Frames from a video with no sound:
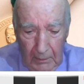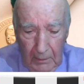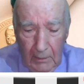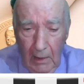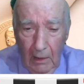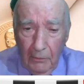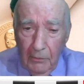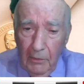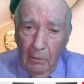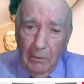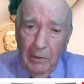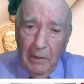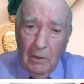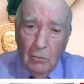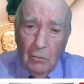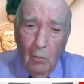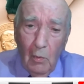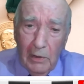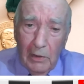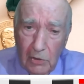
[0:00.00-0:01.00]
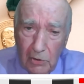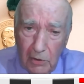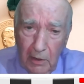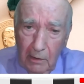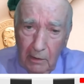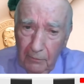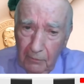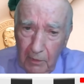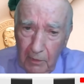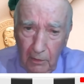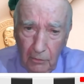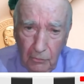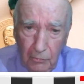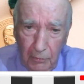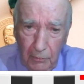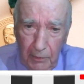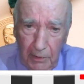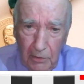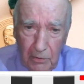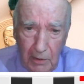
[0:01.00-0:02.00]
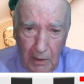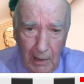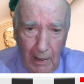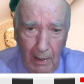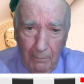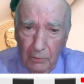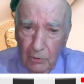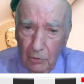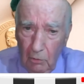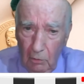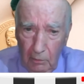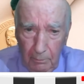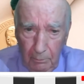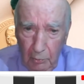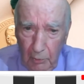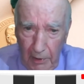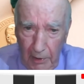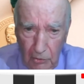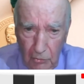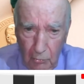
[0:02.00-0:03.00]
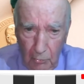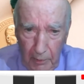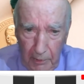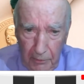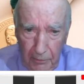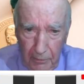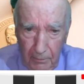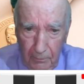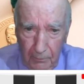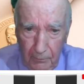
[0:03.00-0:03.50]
Now, there is one set of countries that I'm so impressed with,